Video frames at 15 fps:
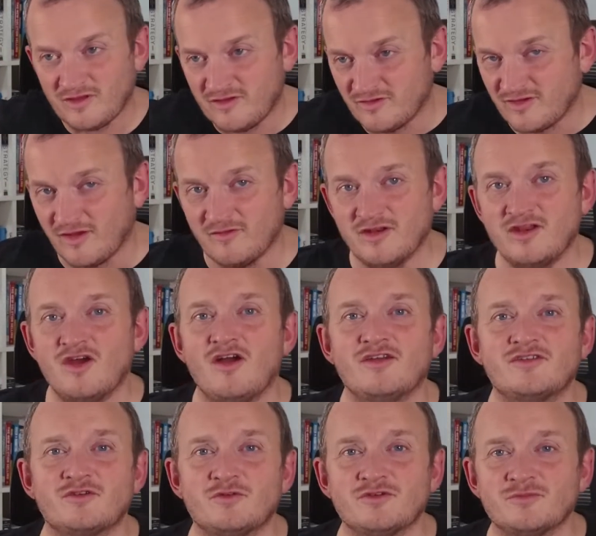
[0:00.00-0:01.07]
just have a
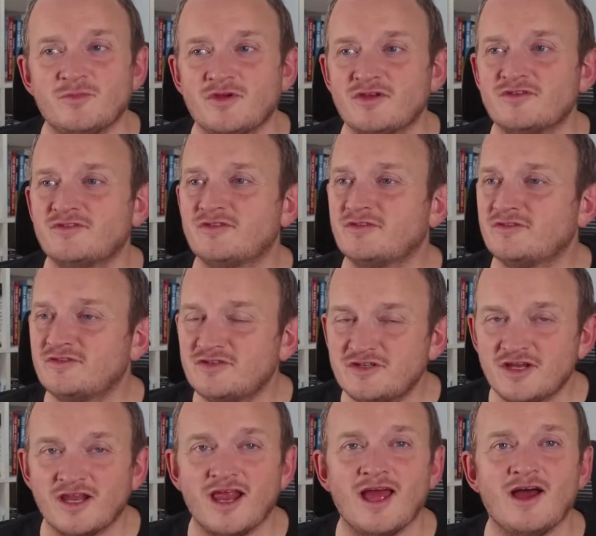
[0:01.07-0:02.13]
nice Christmas,
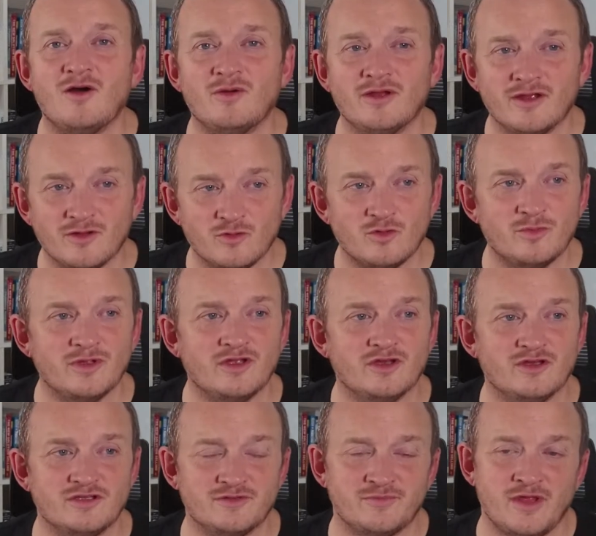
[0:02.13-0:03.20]
chill out. It'll all be
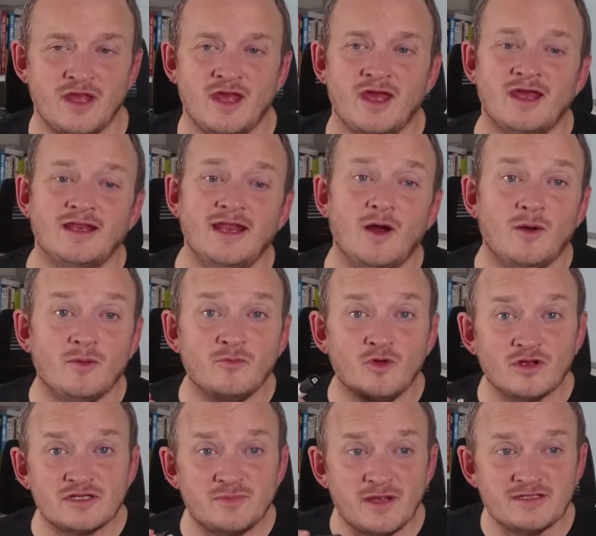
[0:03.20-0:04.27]
good. Now, I'm
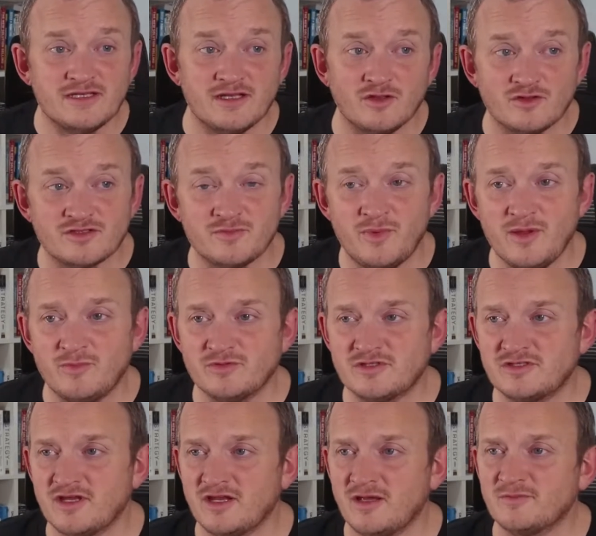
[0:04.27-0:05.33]
not expecting lots of people
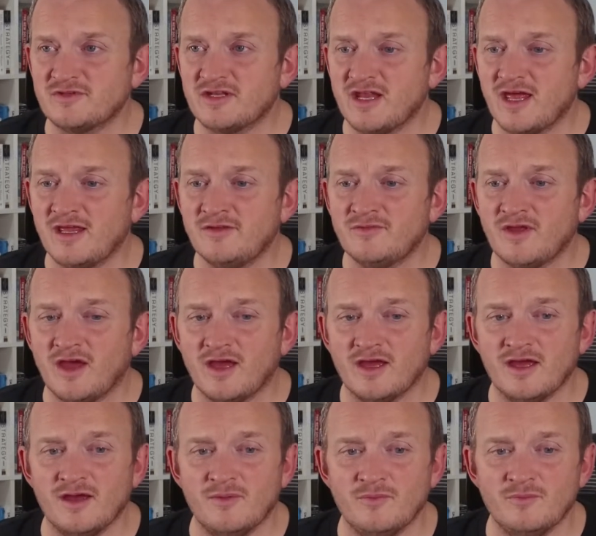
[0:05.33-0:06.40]
to turn up today
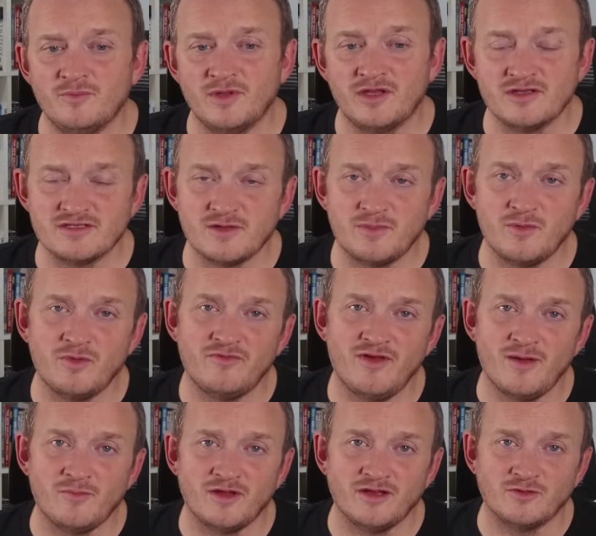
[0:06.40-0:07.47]
because they'll be with
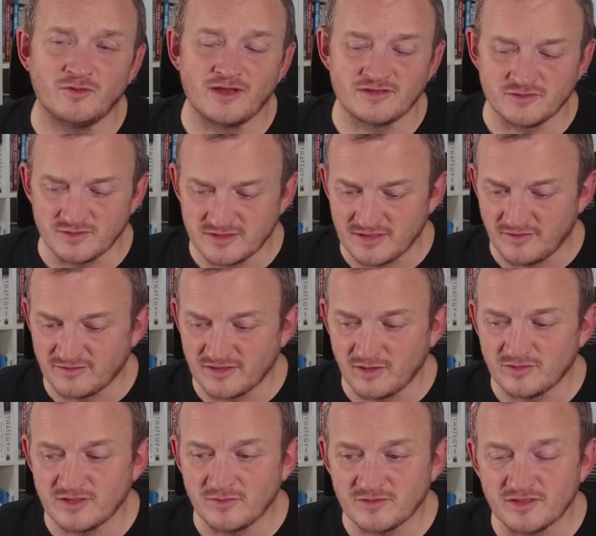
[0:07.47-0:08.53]
family and all that sort of stuff.
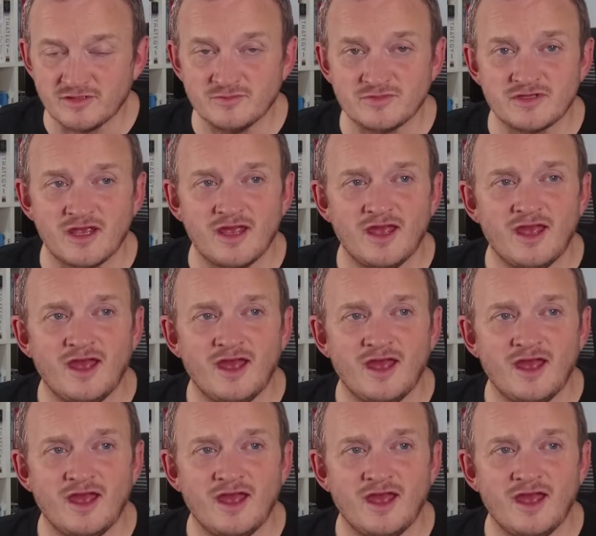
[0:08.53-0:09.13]
So sometimes,